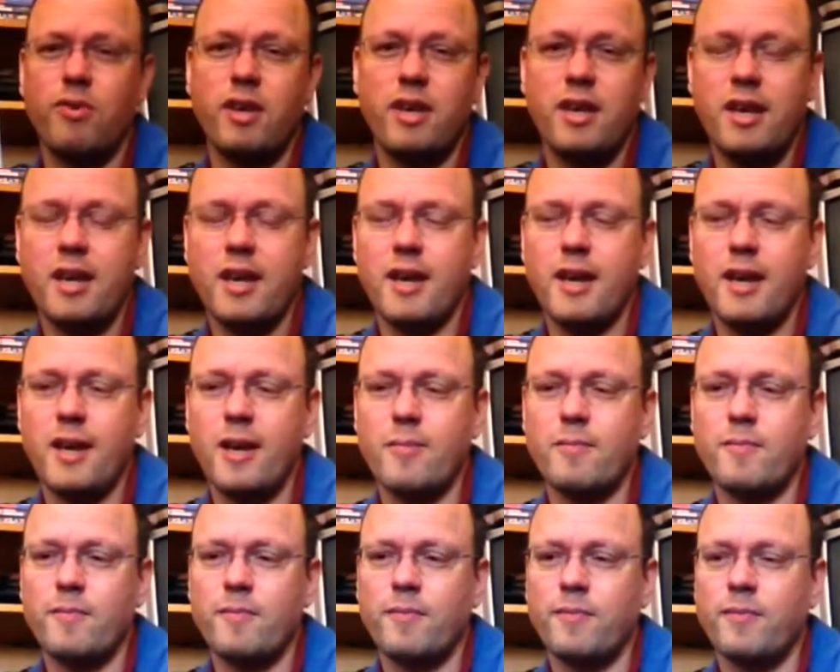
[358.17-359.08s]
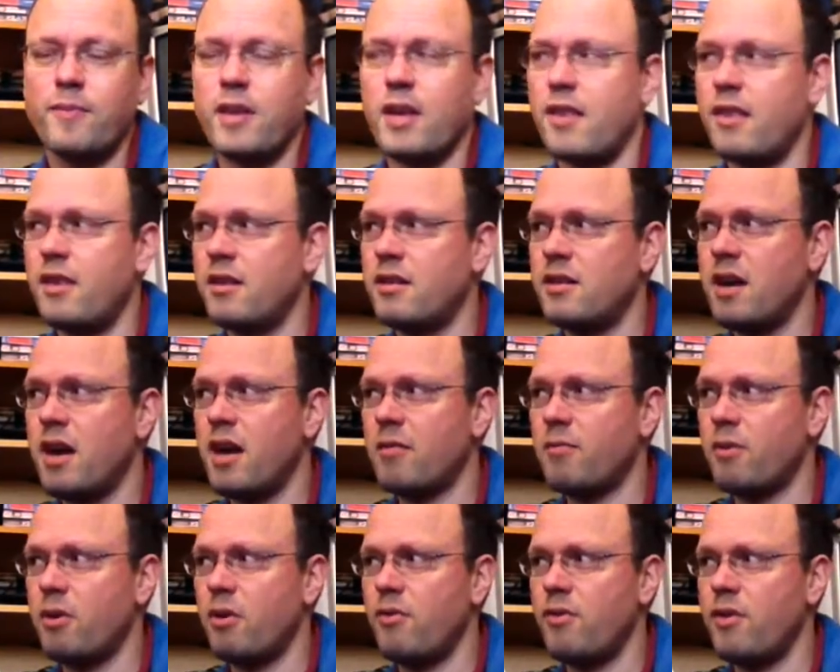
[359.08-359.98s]
the
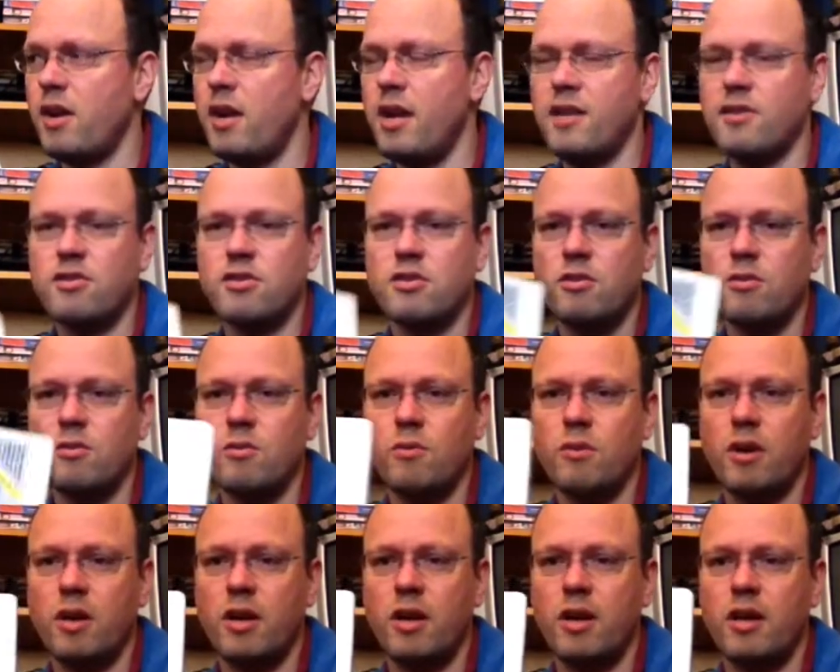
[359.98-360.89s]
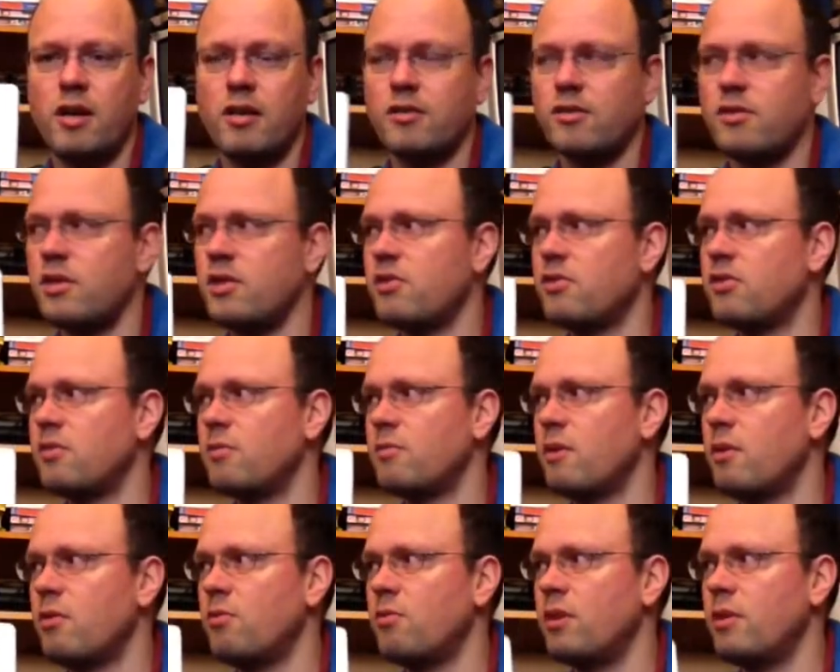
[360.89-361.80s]
Darkbone, the NES 2 system
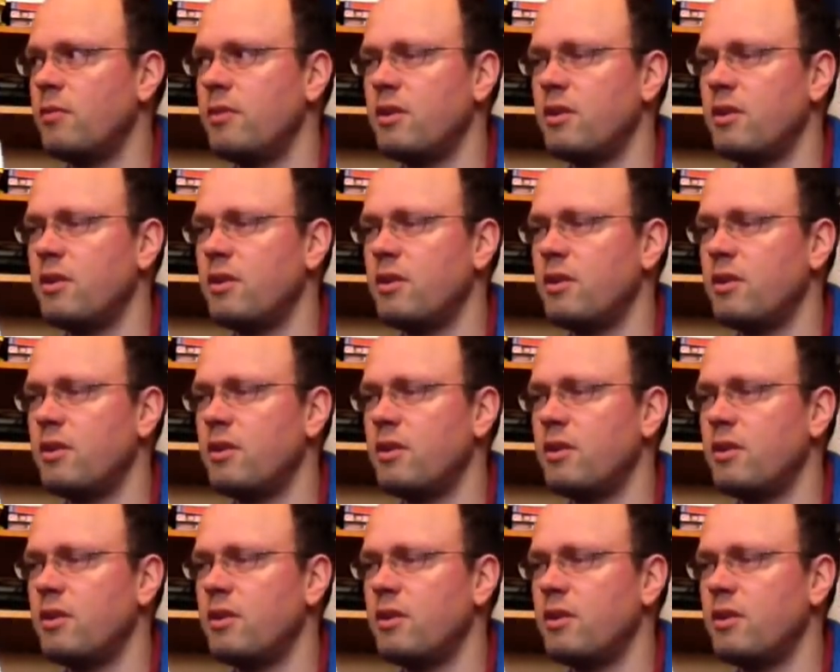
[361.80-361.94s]
only,